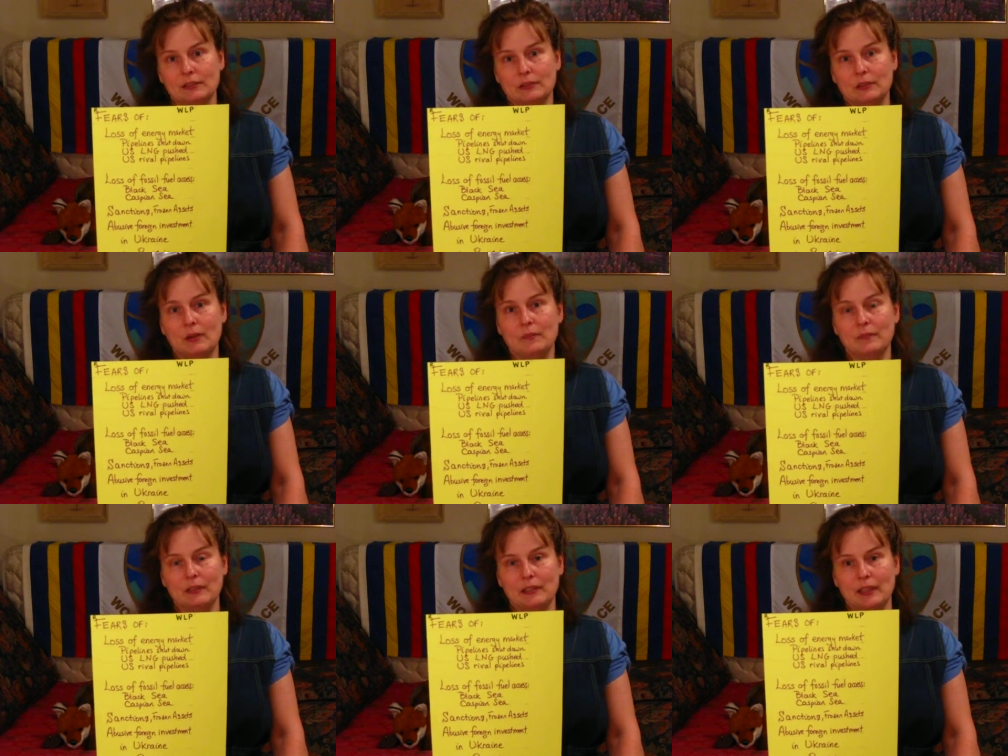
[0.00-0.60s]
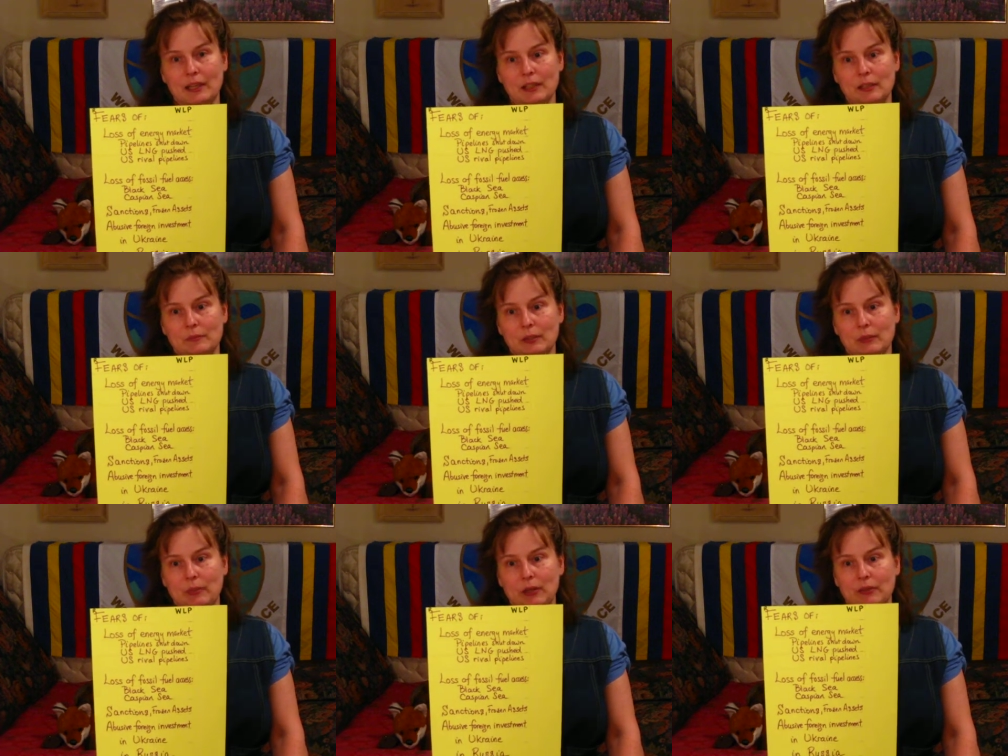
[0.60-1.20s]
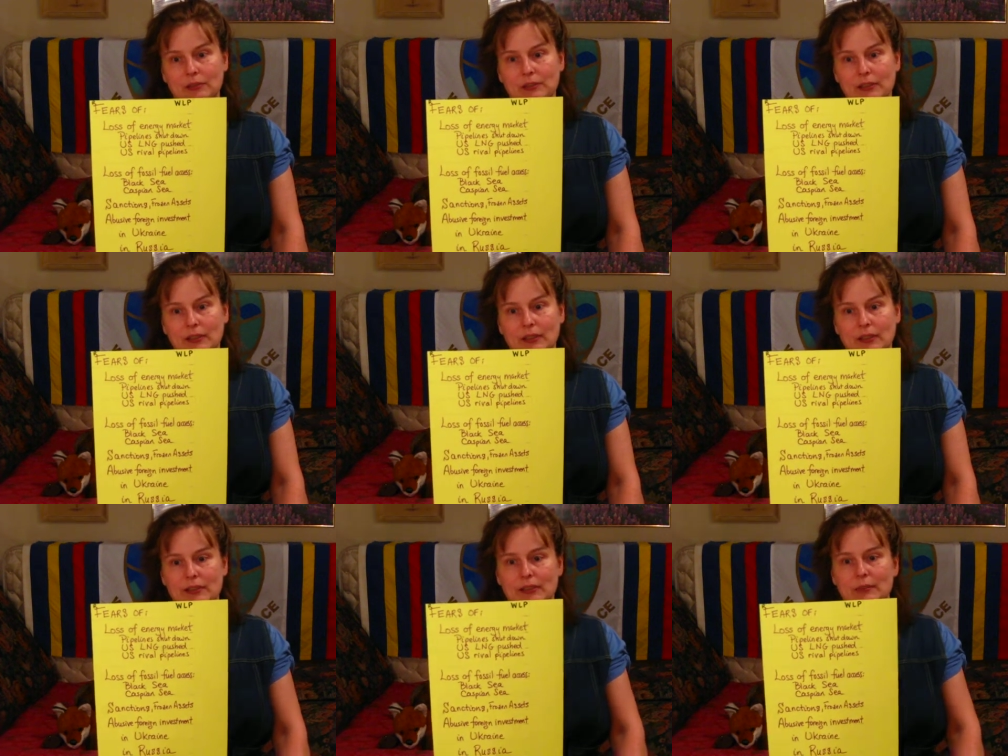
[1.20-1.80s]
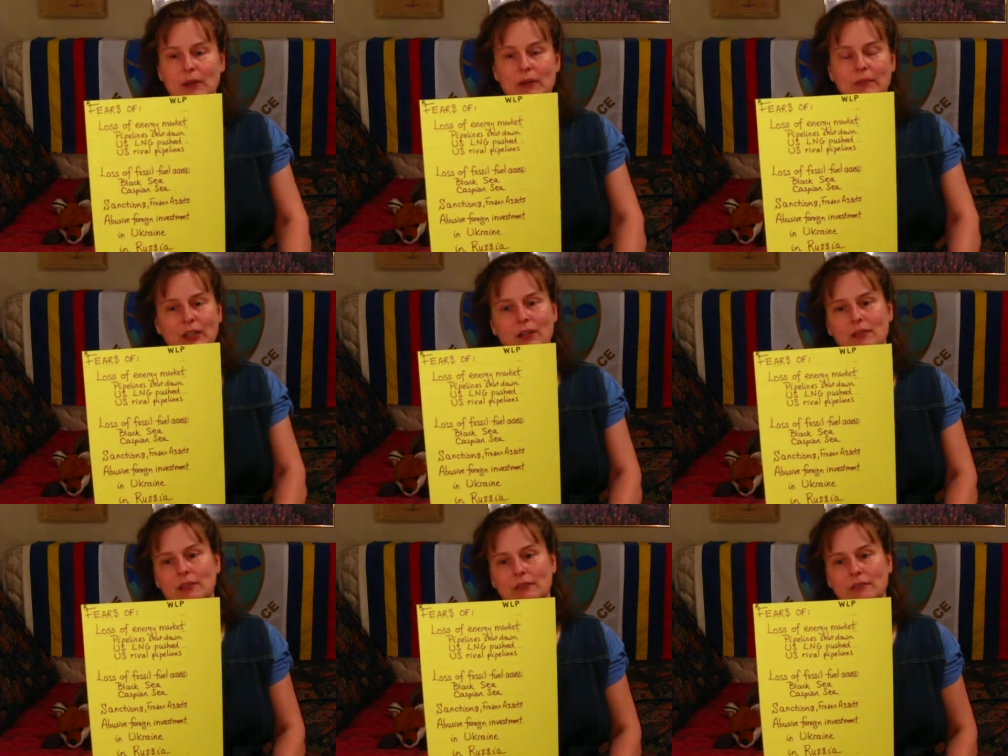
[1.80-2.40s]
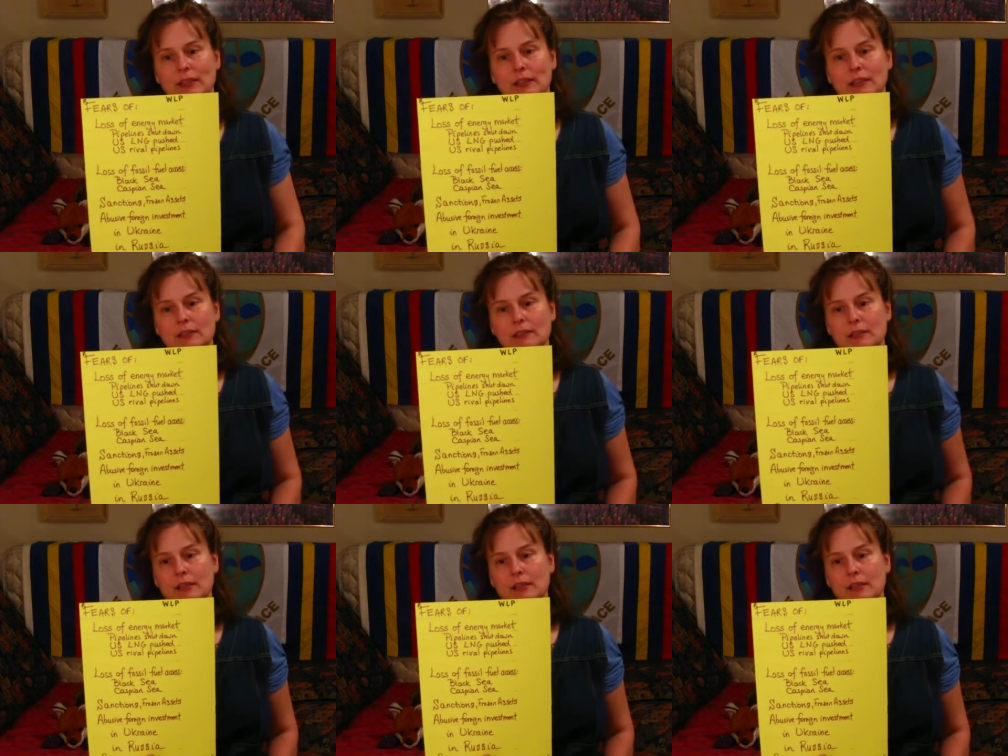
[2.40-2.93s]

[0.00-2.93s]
So hopefully that can be posted, because it's probably hard to read this.